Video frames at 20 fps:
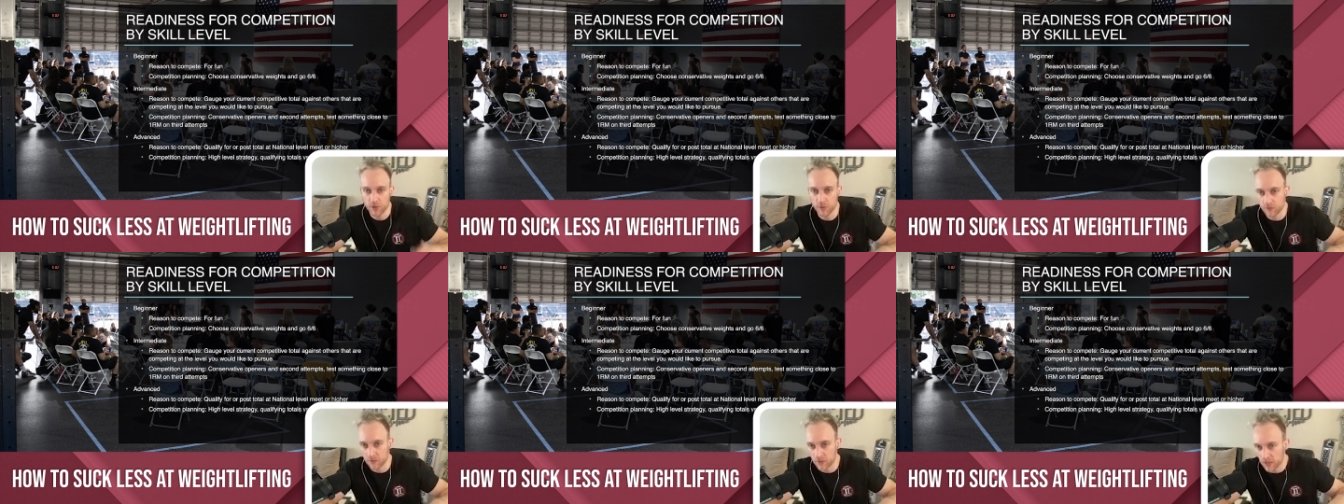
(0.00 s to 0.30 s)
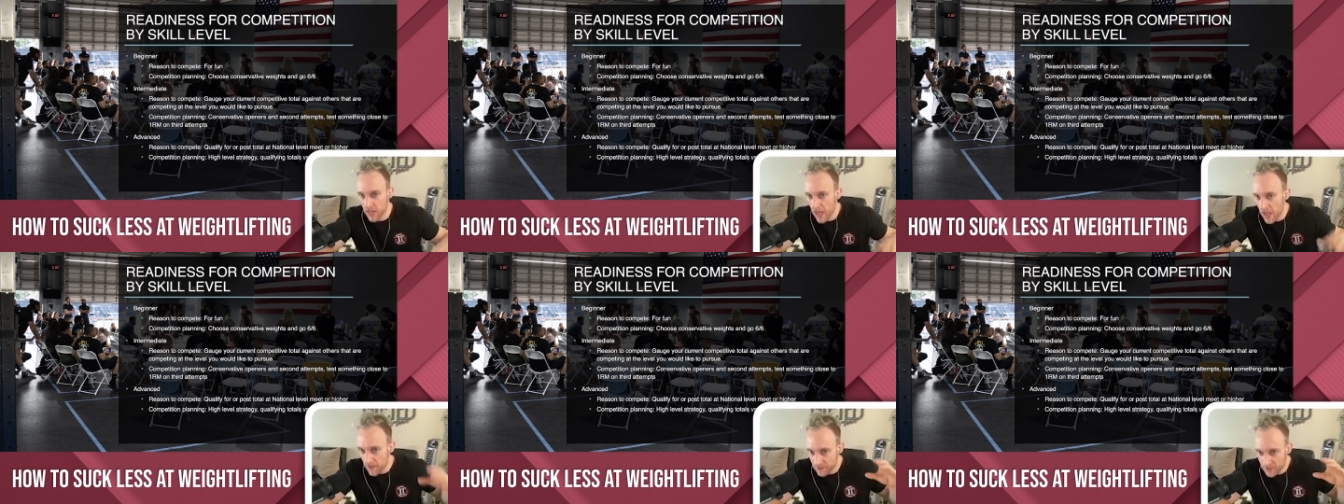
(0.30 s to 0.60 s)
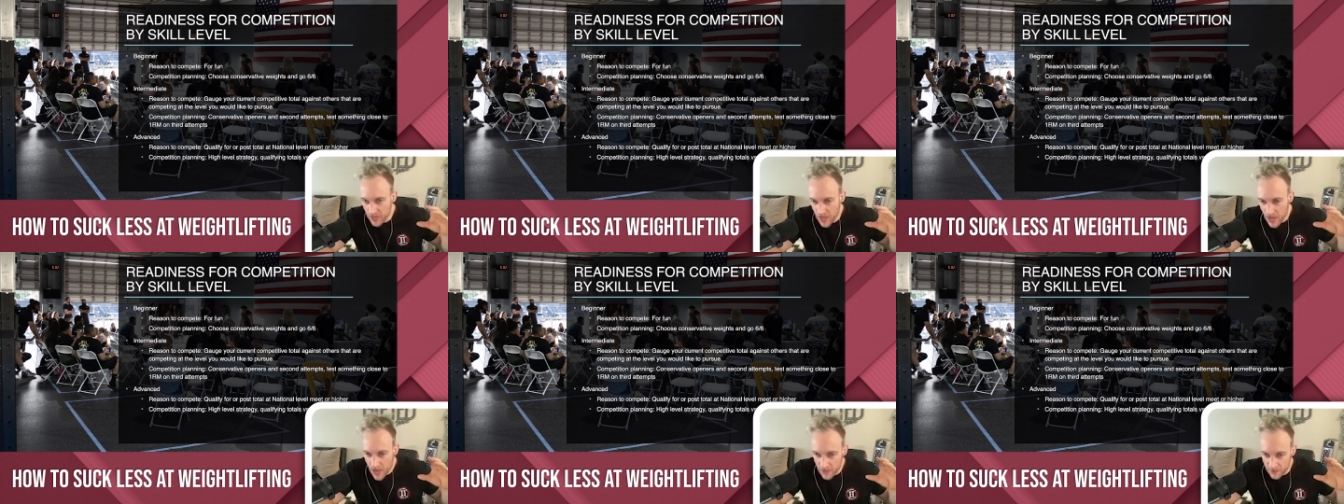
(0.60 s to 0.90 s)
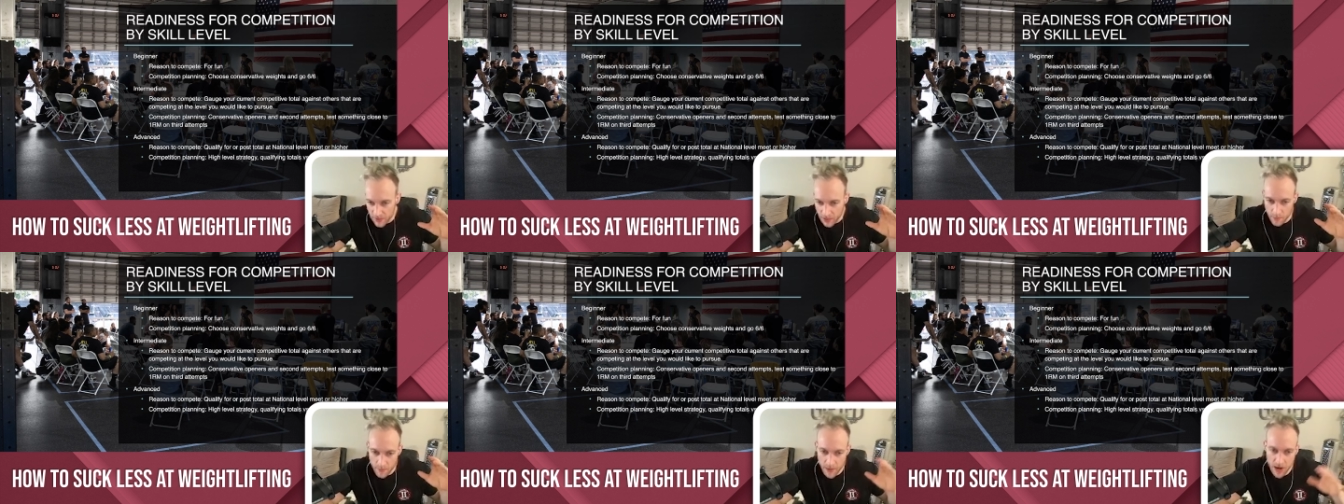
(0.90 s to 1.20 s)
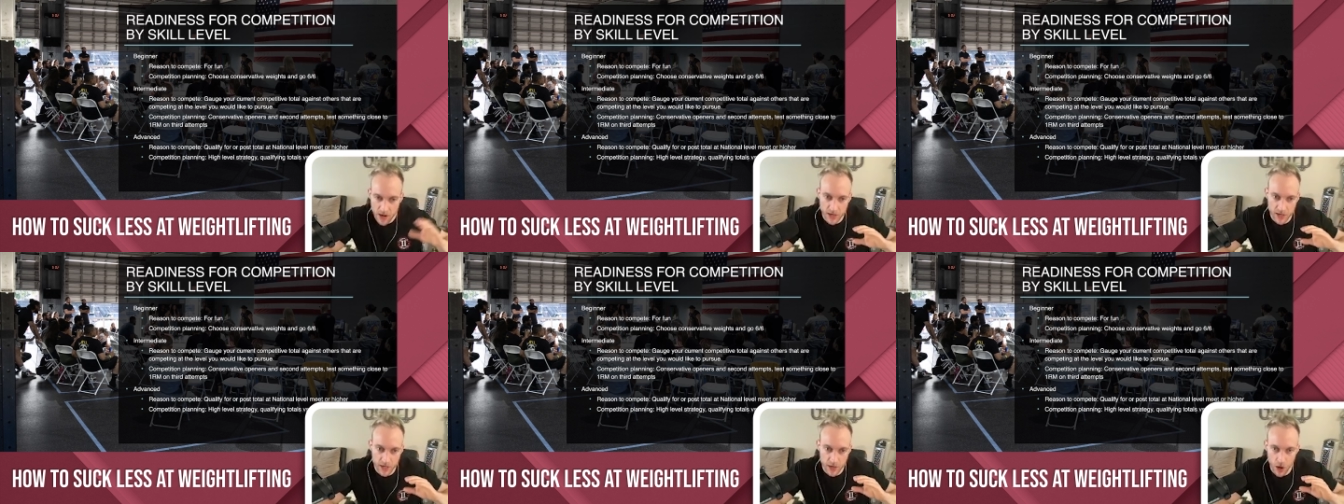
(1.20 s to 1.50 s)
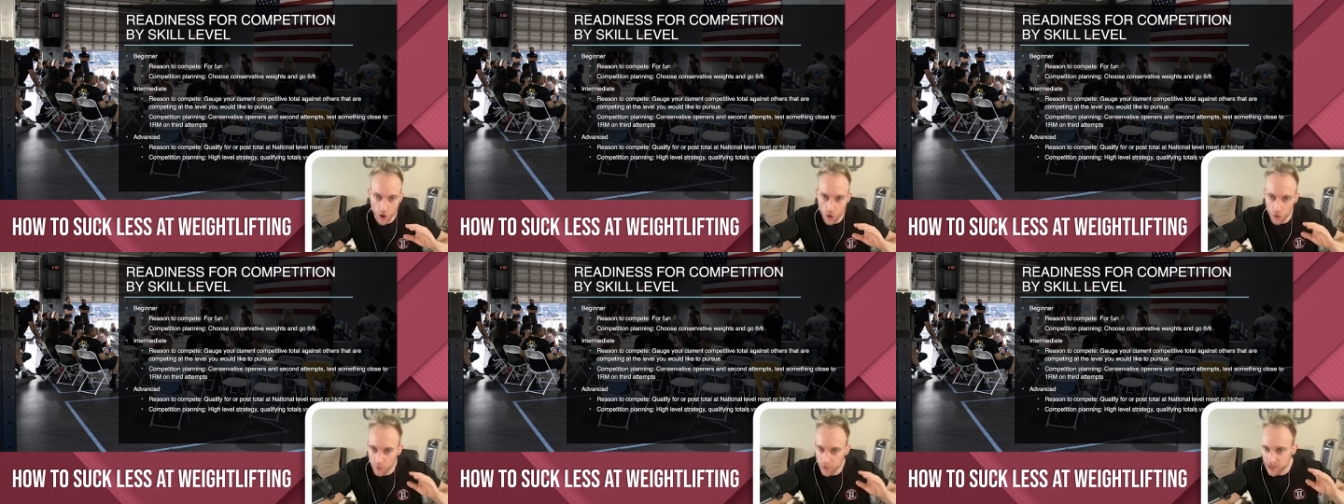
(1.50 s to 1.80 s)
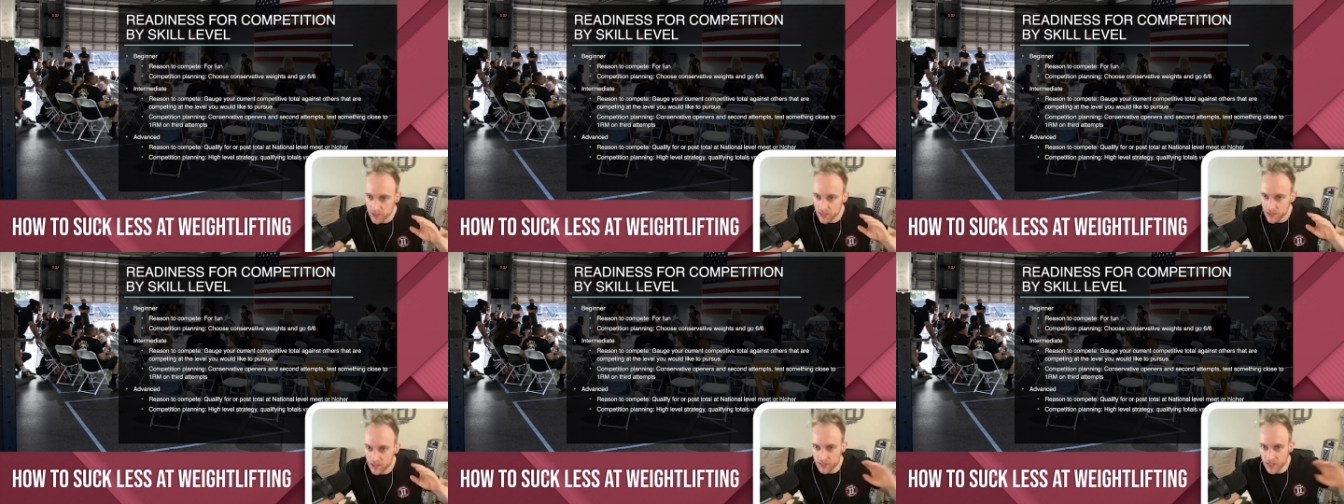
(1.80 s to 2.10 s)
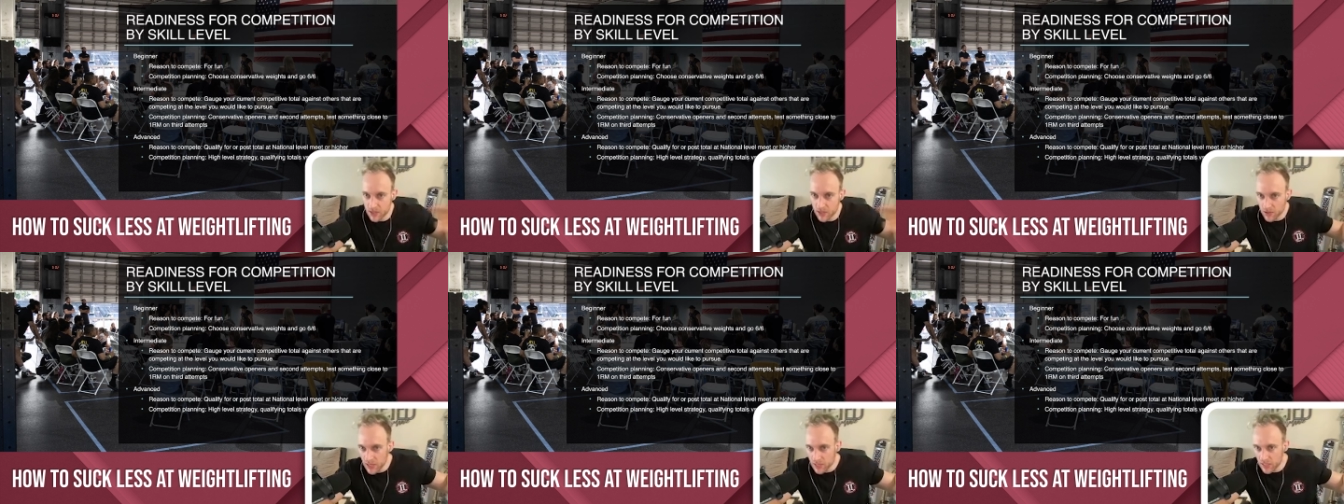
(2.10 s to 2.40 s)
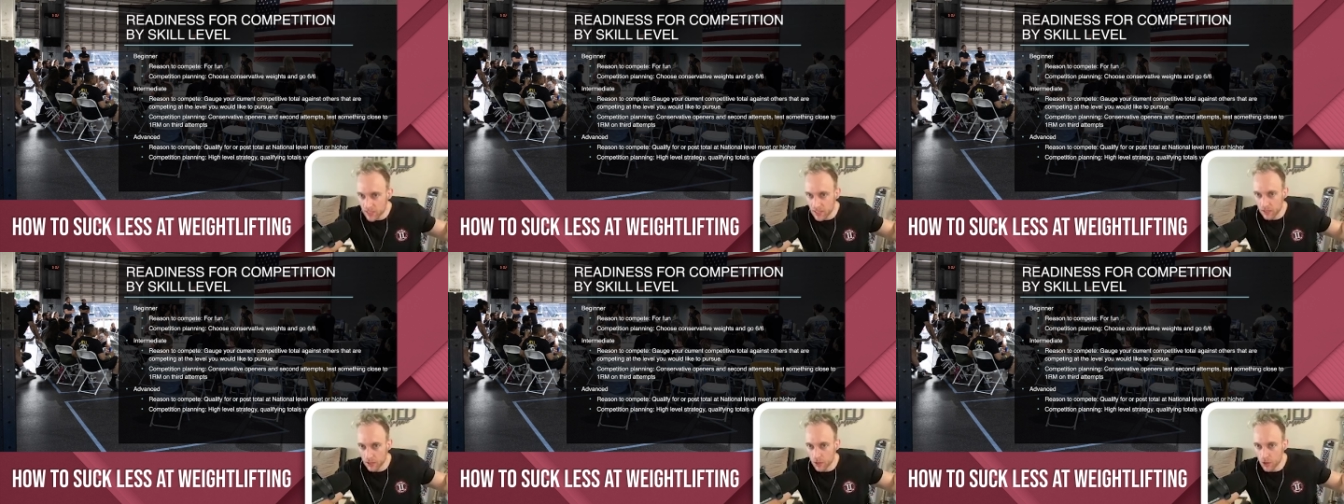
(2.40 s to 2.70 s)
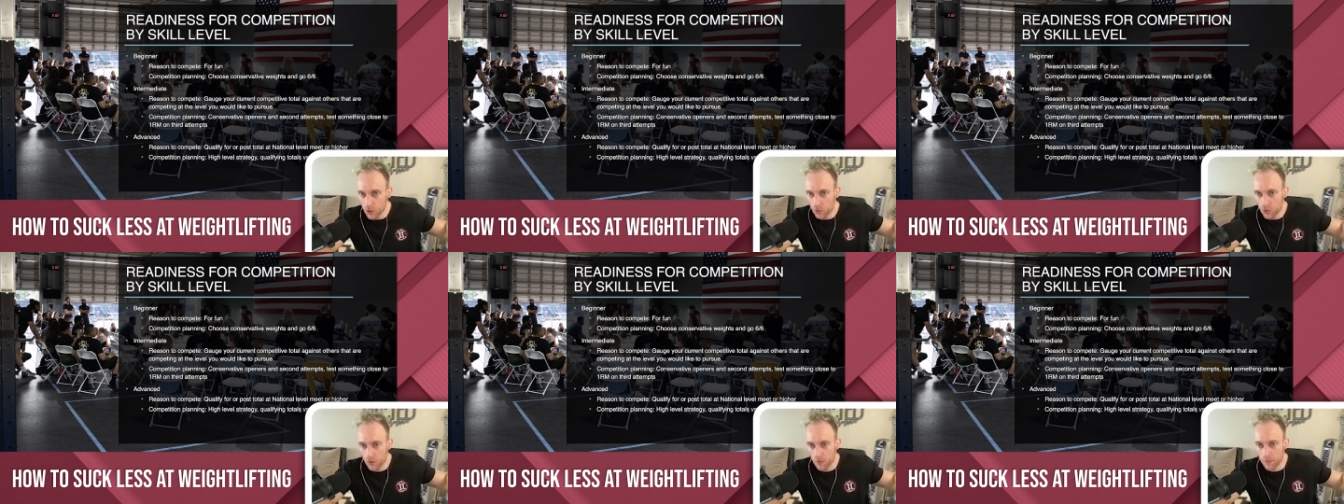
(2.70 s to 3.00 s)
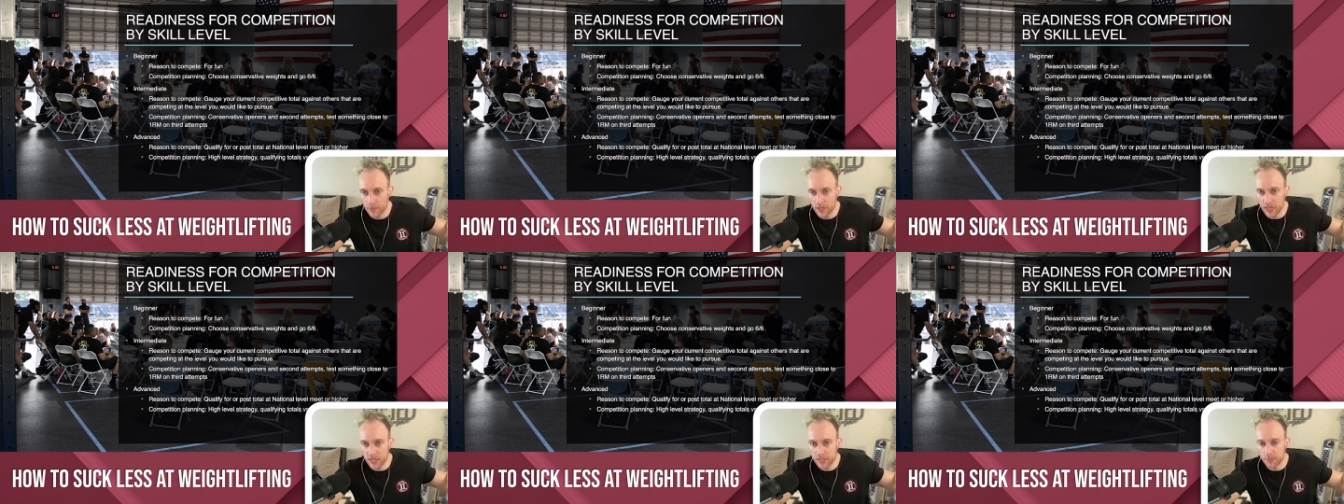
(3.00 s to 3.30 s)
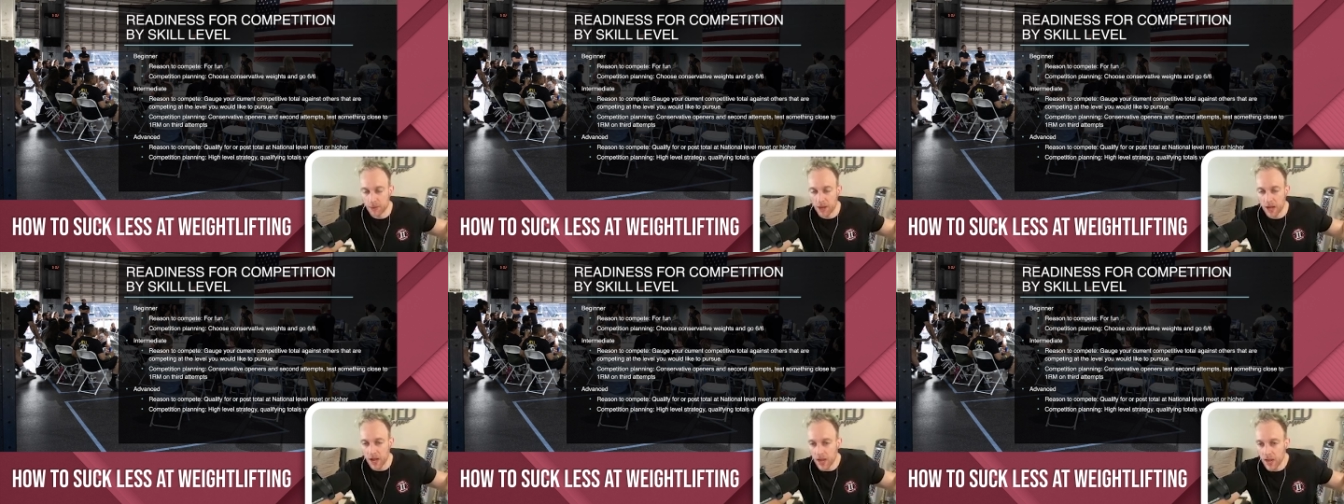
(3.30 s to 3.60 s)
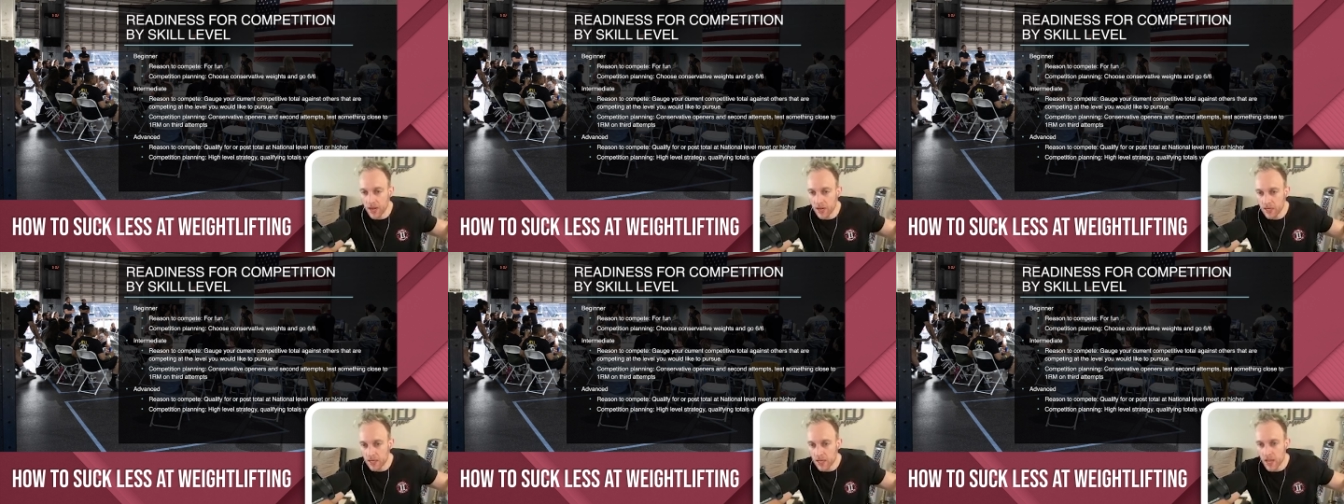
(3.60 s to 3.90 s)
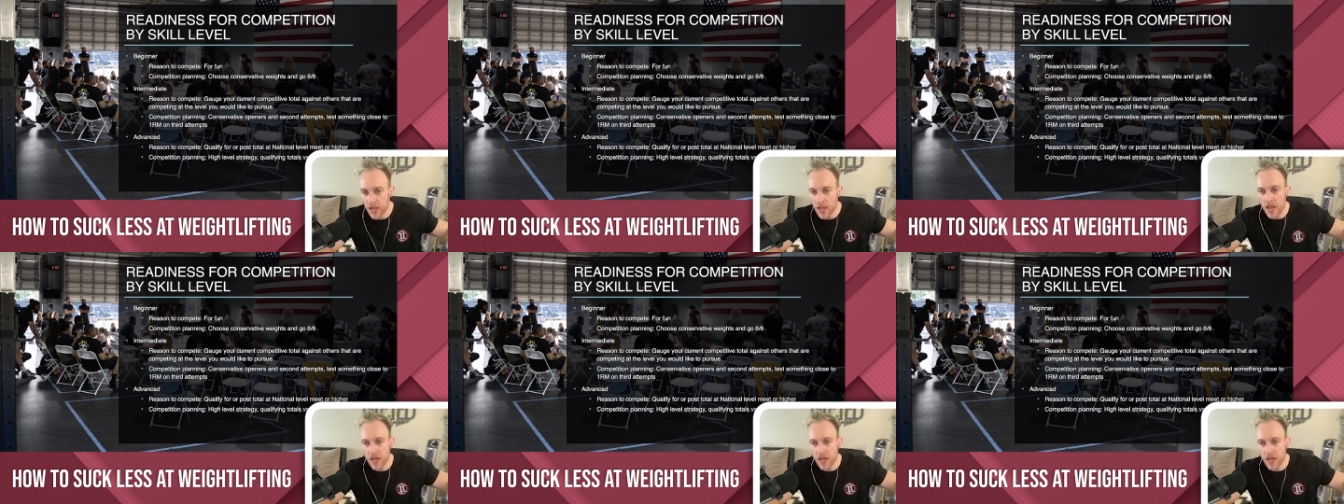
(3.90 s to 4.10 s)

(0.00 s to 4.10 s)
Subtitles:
You've left the American Open series and local meets behind.